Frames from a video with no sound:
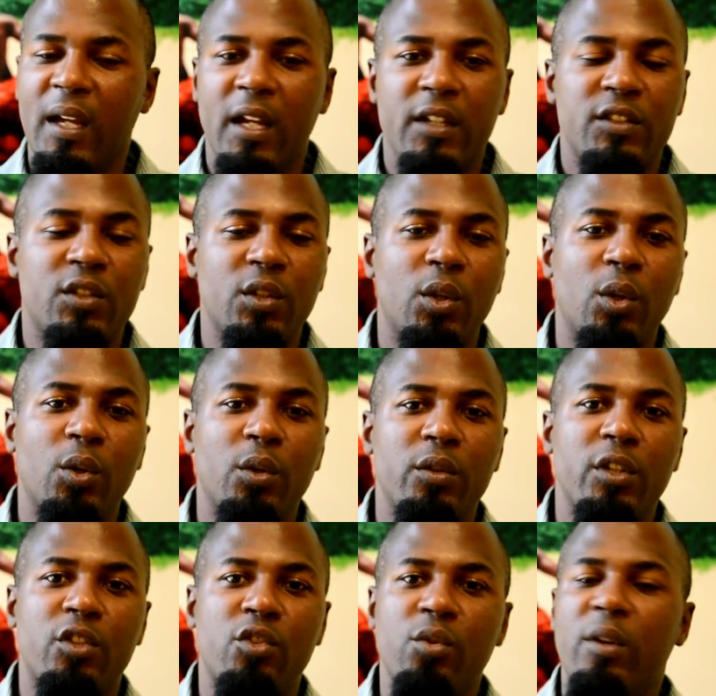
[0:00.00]

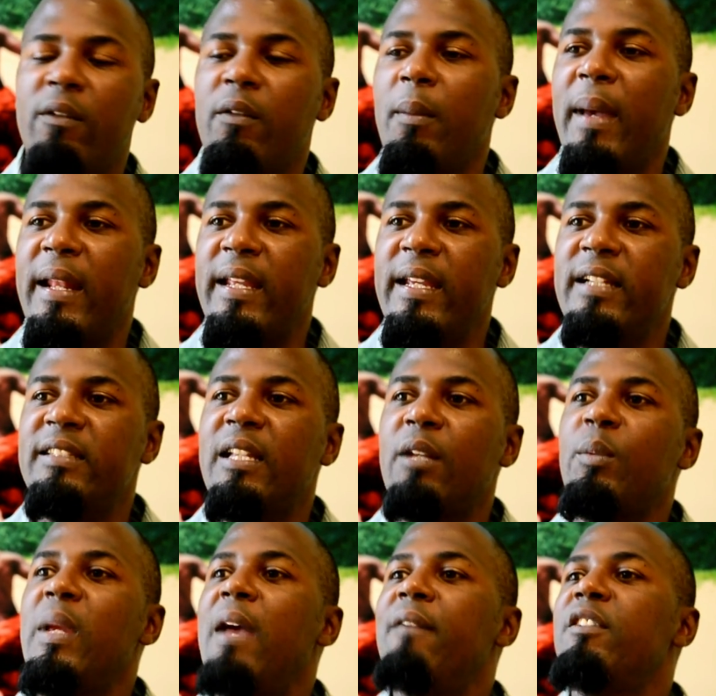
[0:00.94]
So the truth of the matter is
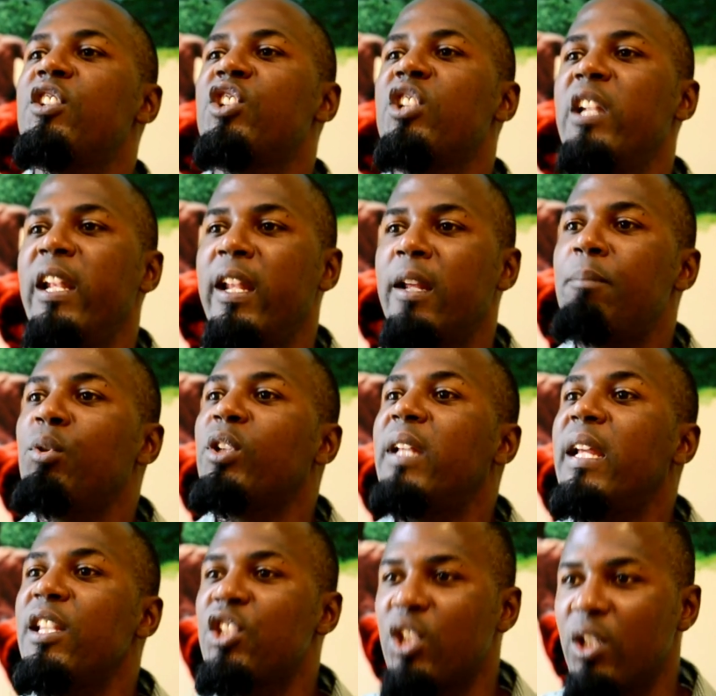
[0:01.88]
that we have the genetic
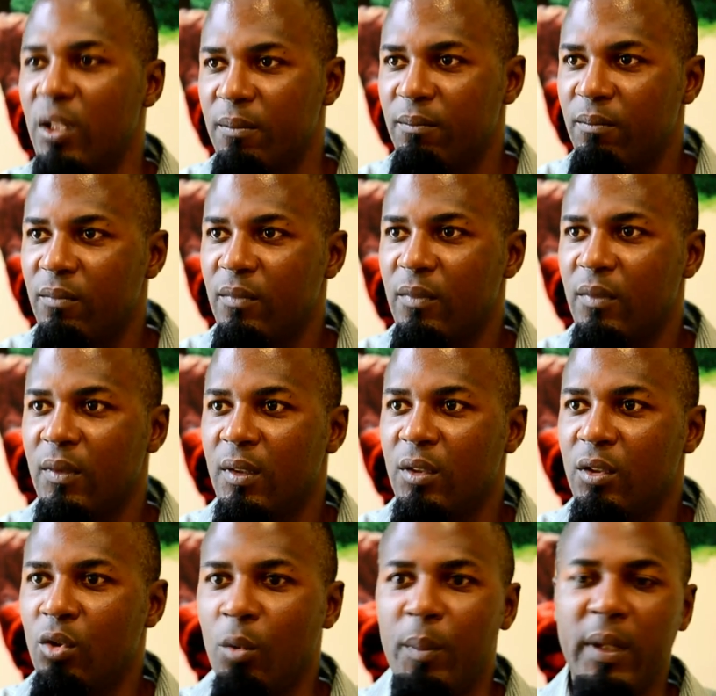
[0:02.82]
potential to